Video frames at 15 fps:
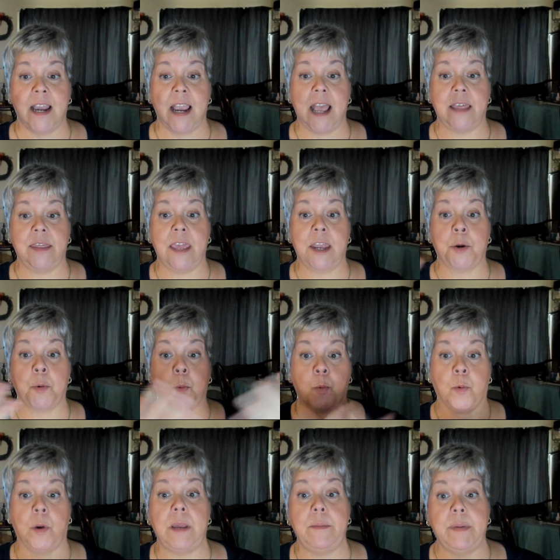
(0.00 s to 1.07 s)
and then
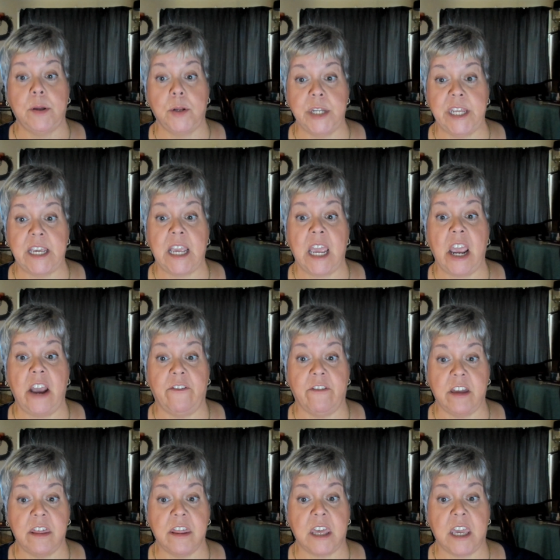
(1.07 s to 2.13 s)
rebuilding
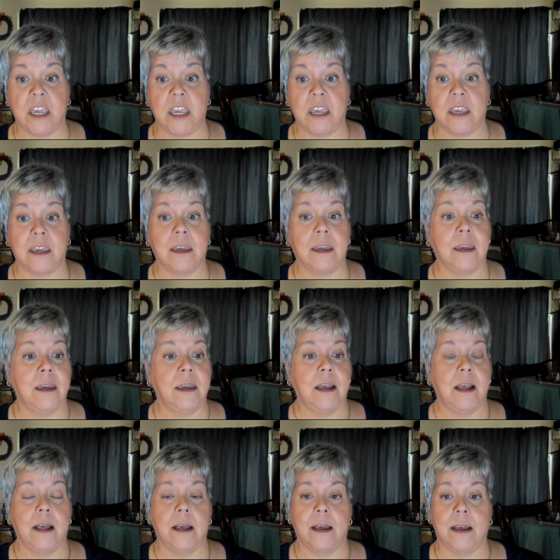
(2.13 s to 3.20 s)
everything
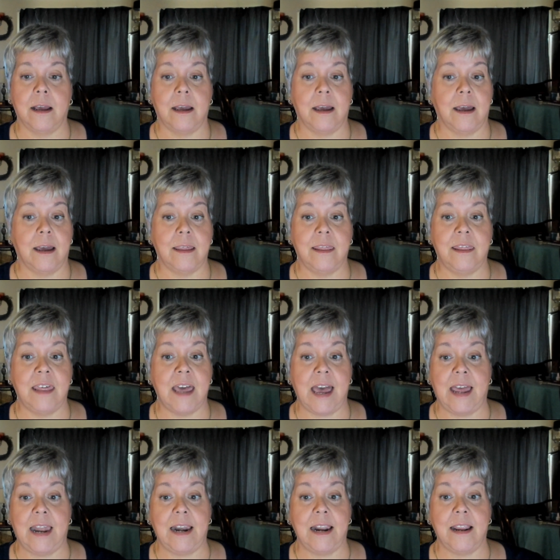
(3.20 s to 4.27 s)

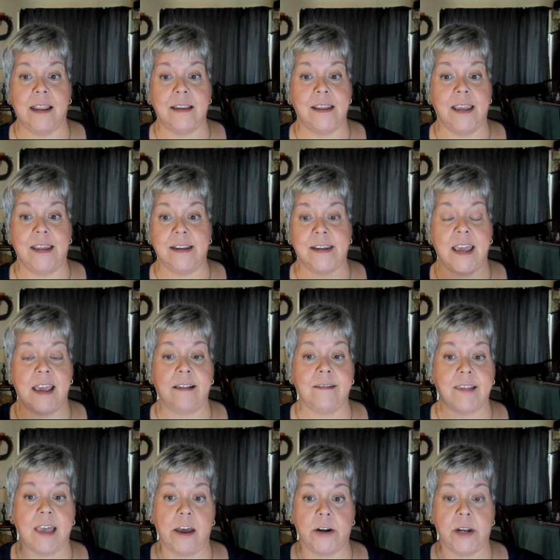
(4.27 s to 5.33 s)
that it
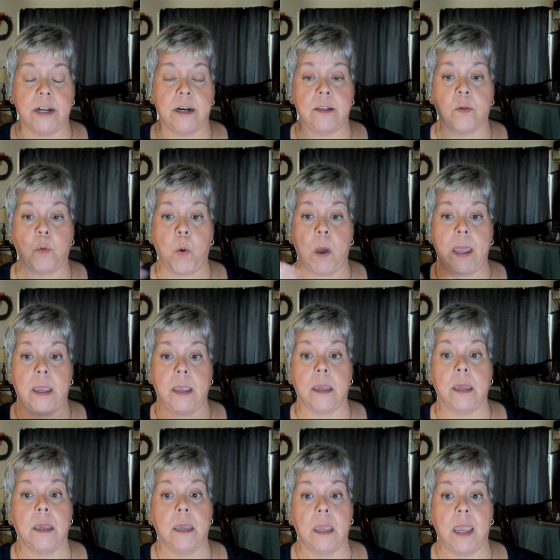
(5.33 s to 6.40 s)
takes out in its wake
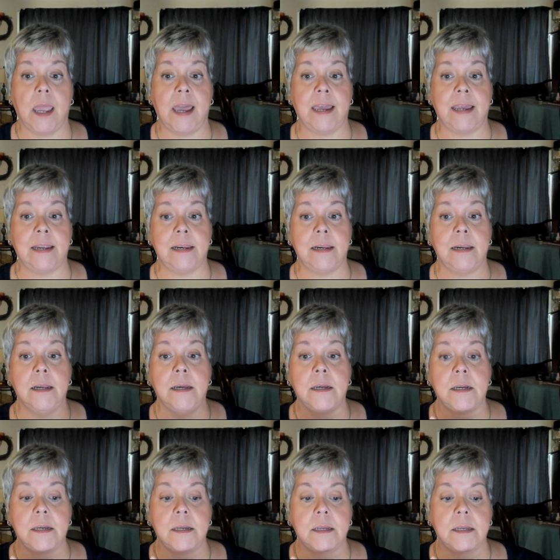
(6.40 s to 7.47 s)
and
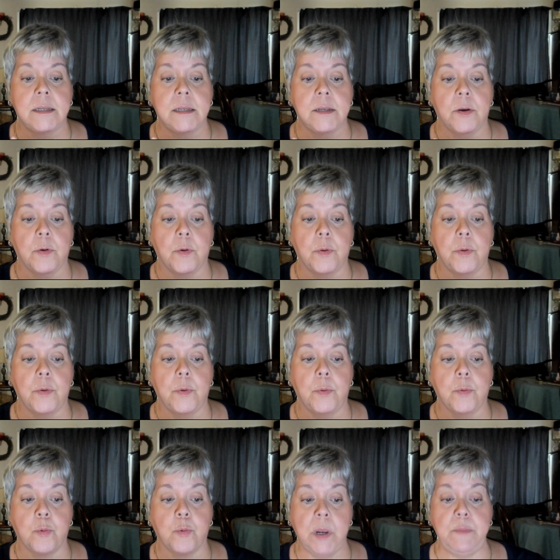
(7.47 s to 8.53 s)

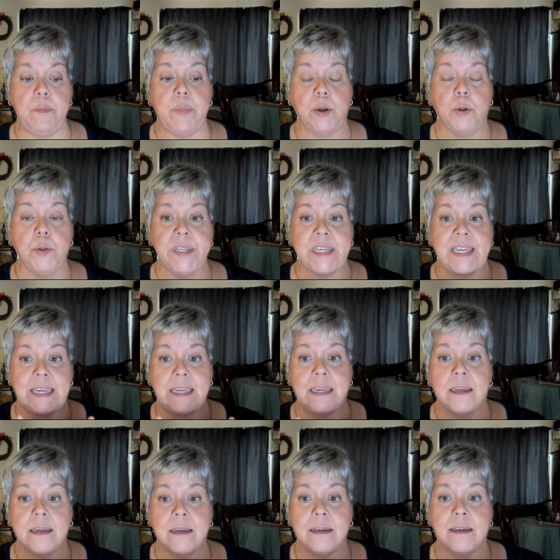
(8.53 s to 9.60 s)
rebuilding
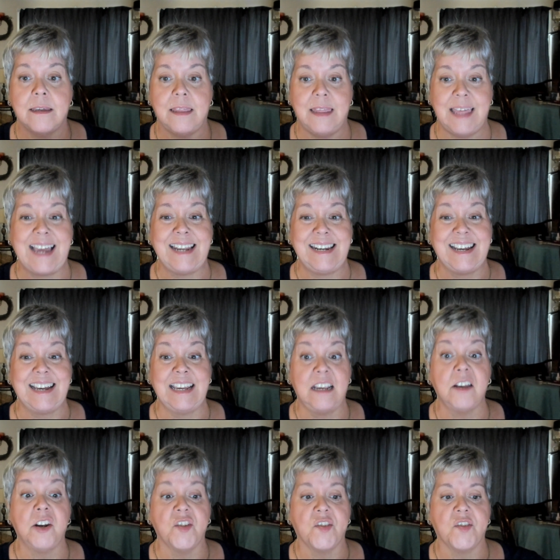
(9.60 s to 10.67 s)
that
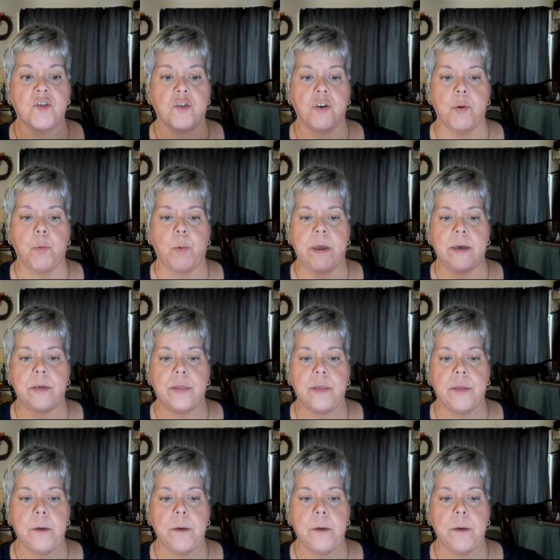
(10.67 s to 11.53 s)
dike to start with.